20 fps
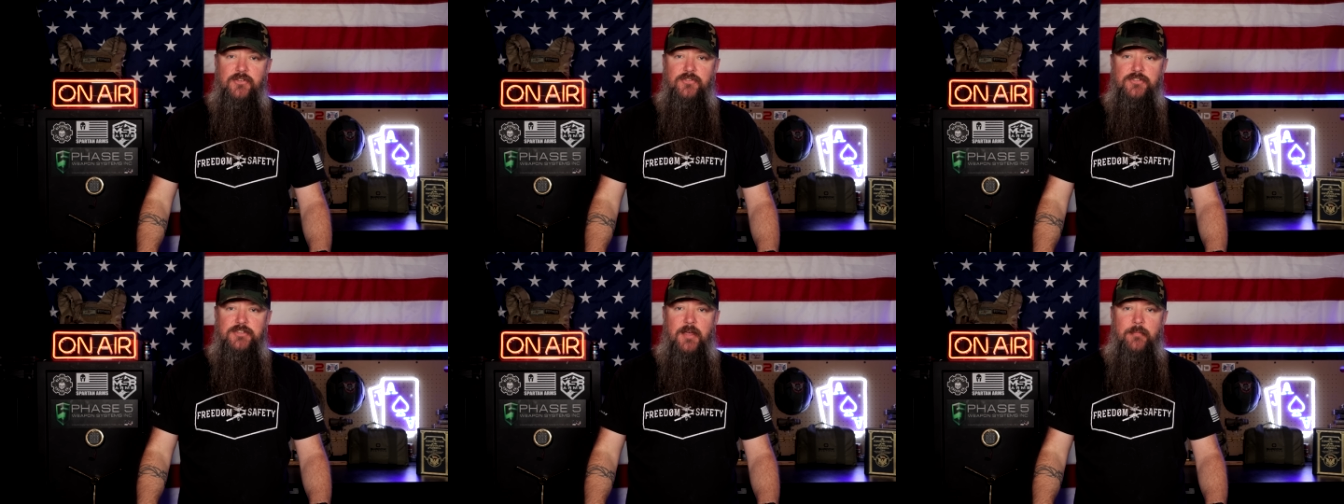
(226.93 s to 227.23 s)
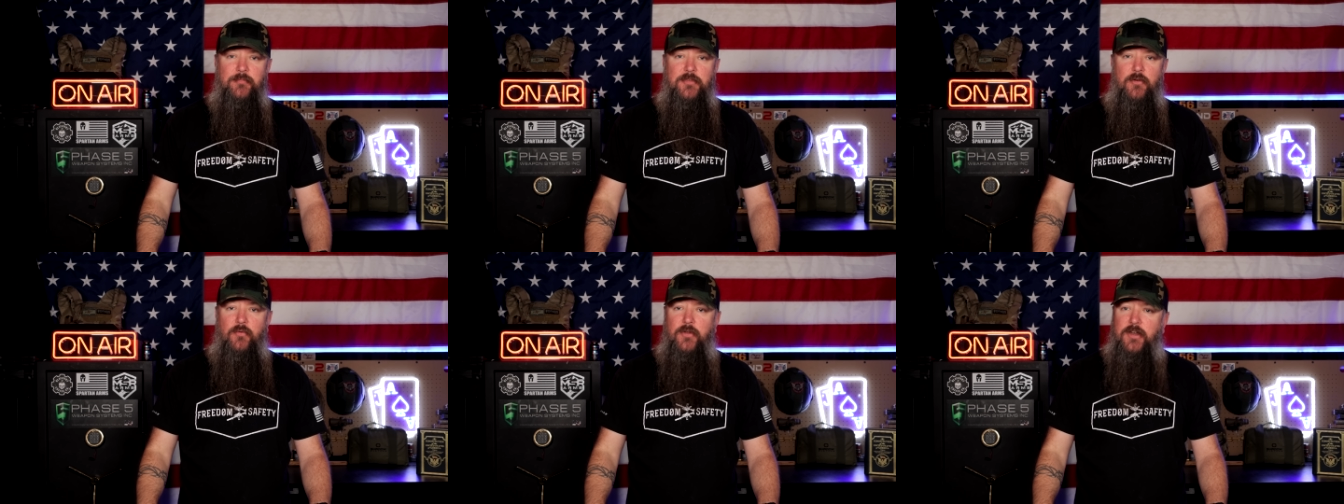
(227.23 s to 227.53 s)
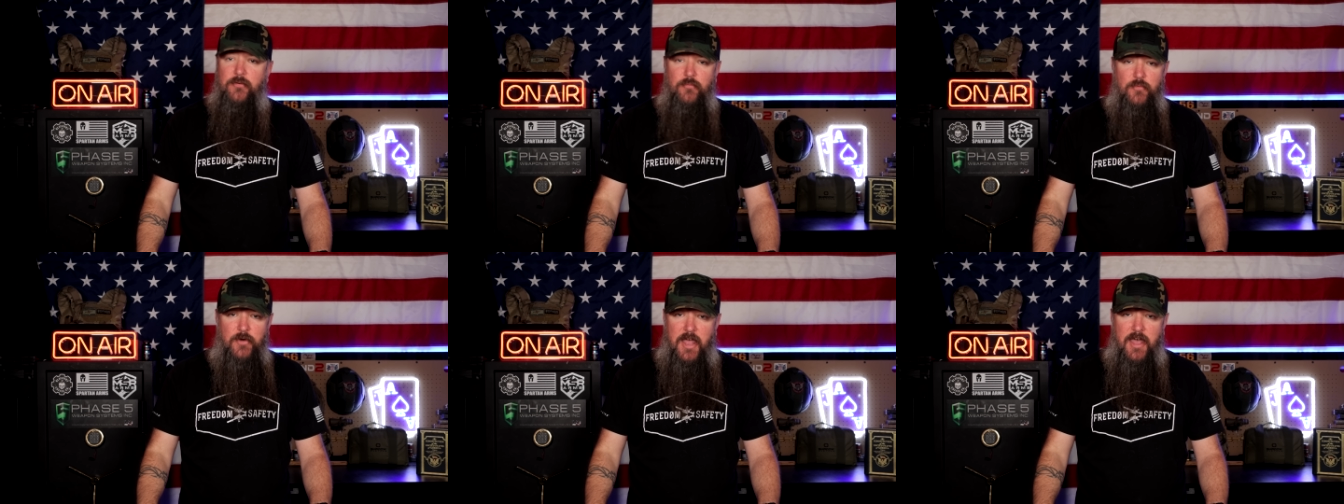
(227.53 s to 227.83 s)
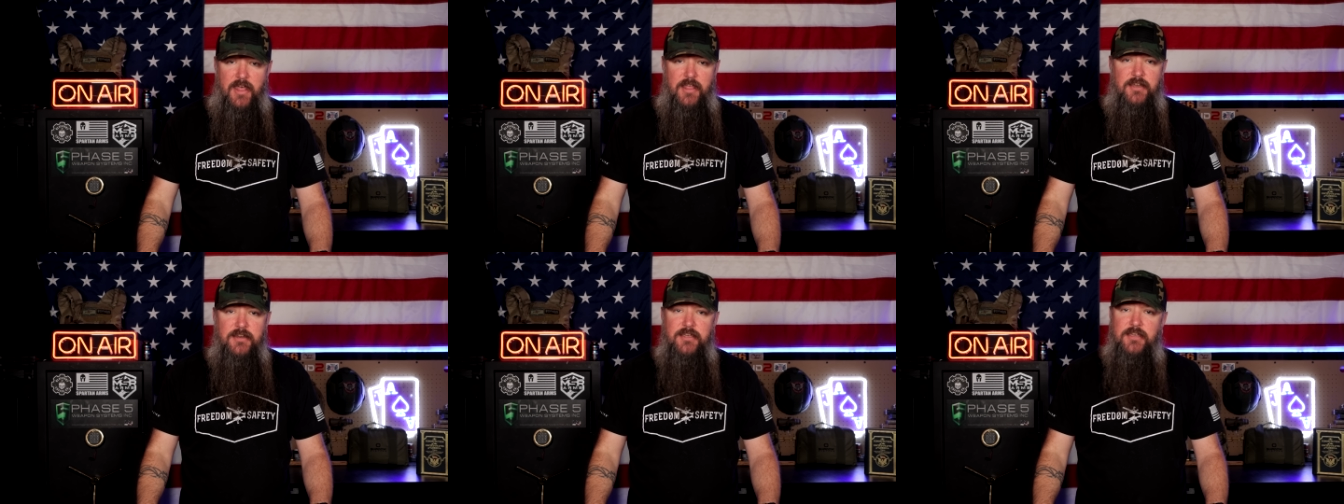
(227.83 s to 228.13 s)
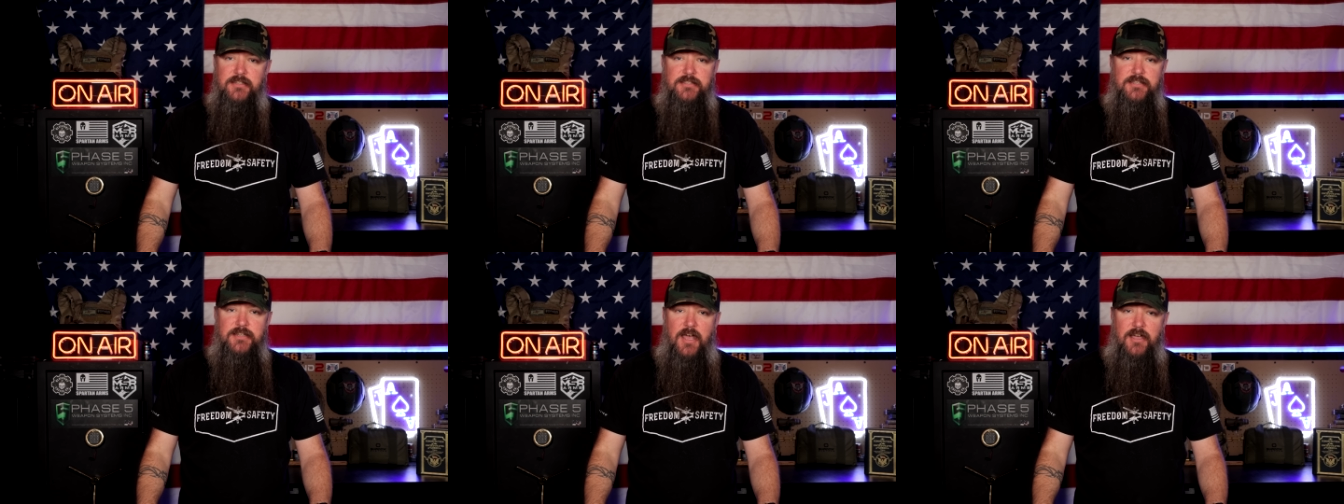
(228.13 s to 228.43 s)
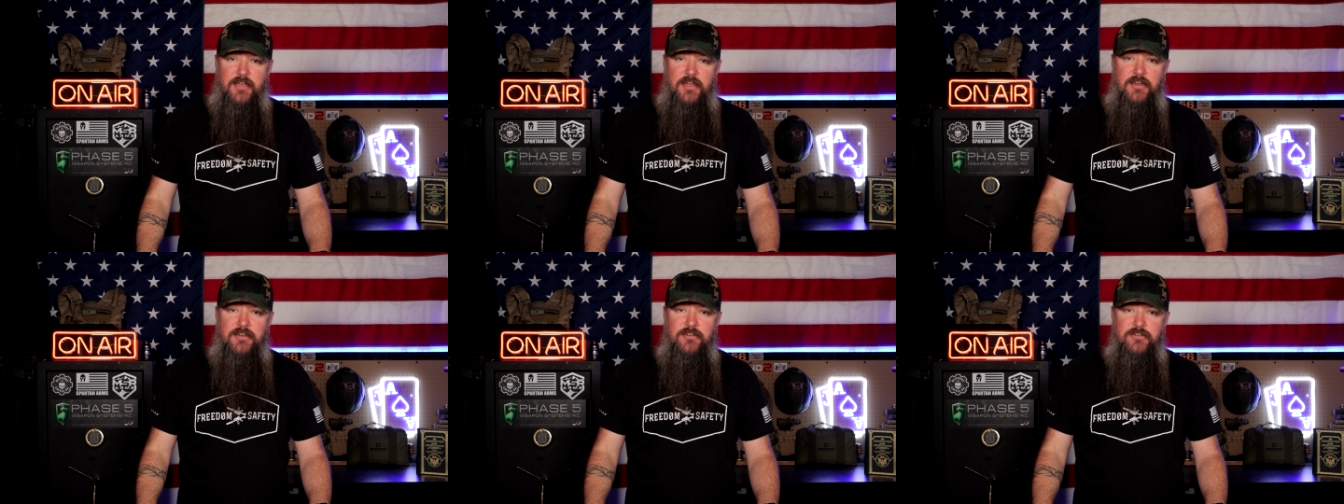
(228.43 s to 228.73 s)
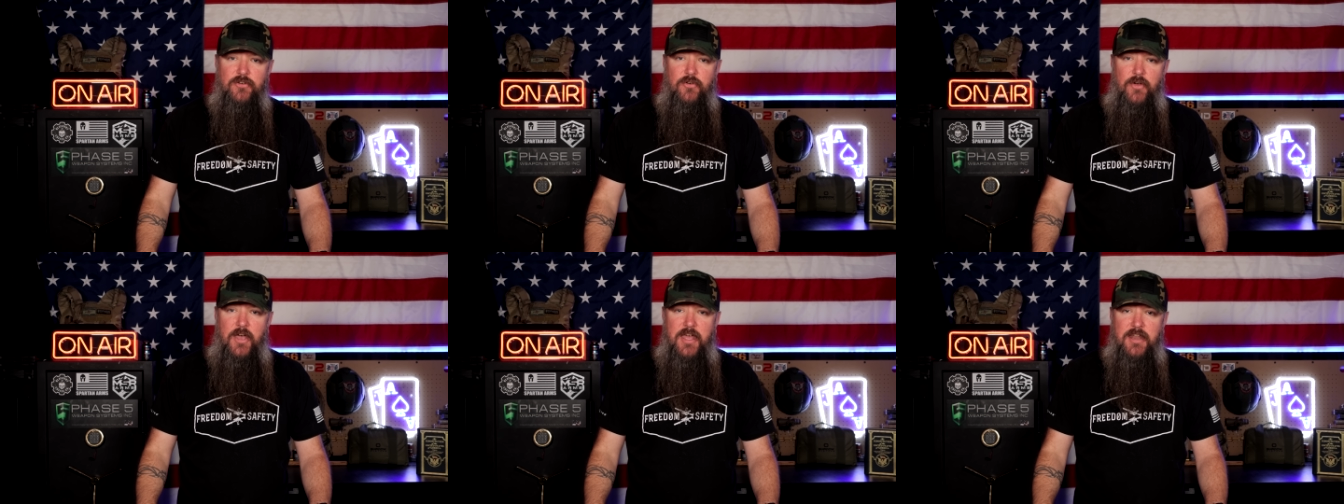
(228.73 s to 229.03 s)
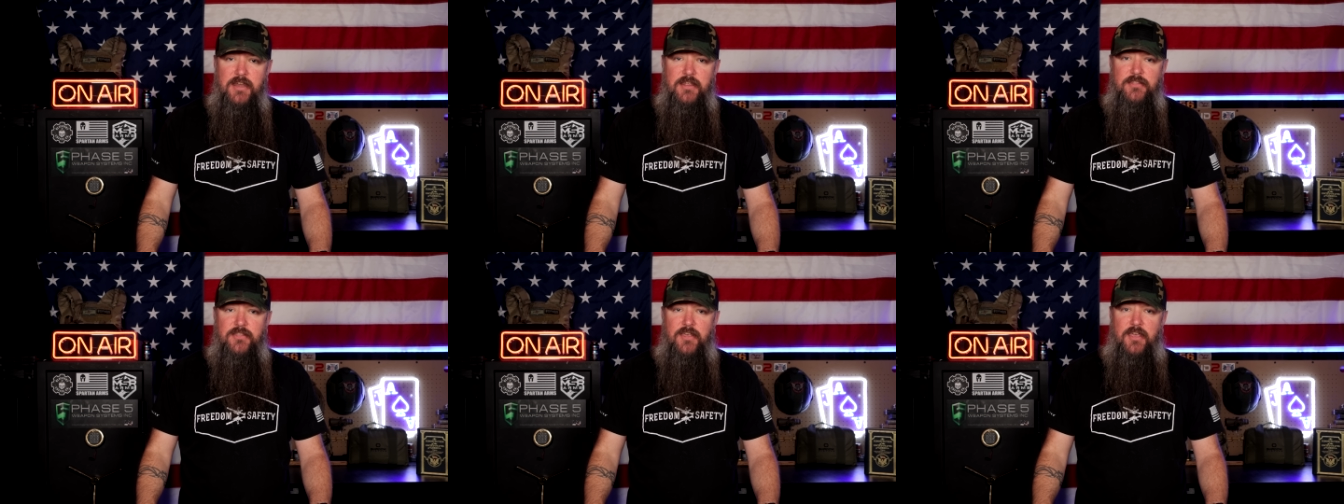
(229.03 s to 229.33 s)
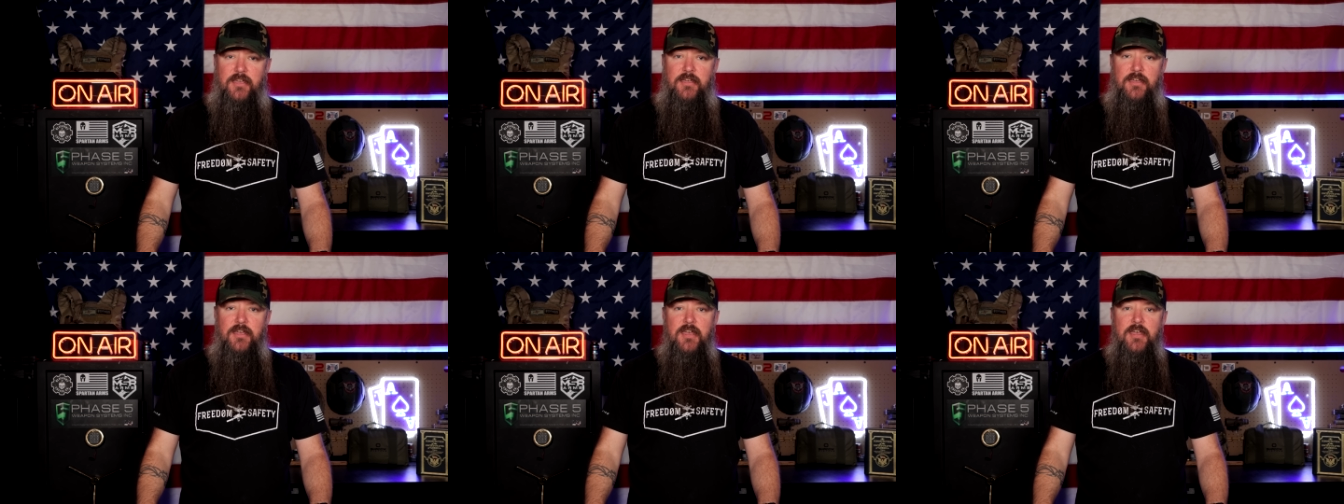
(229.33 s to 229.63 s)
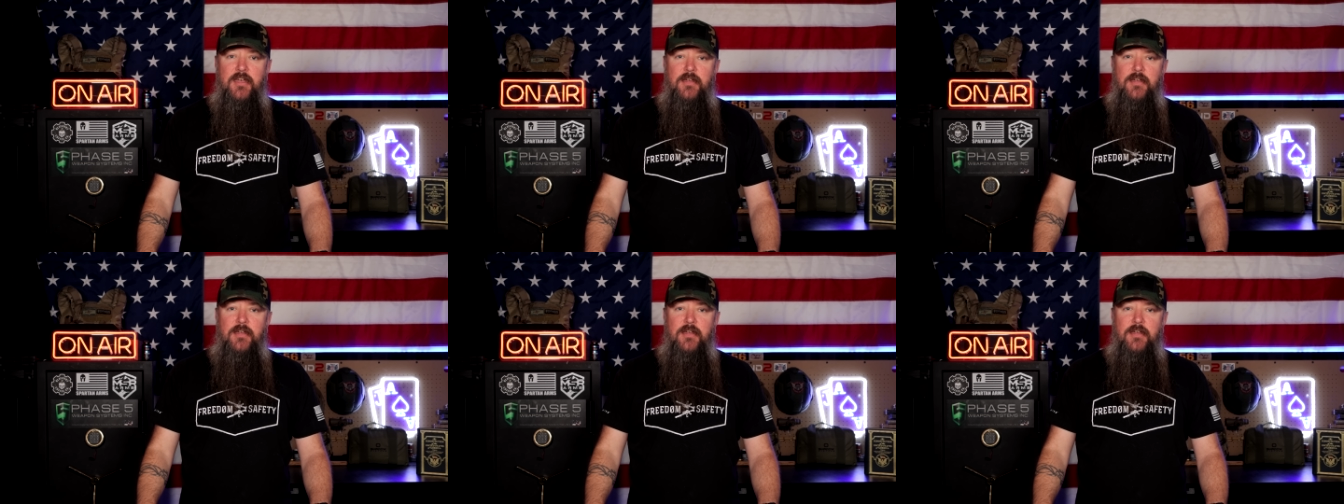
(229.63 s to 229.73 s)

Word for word: do something when in reality it's not going to do anything.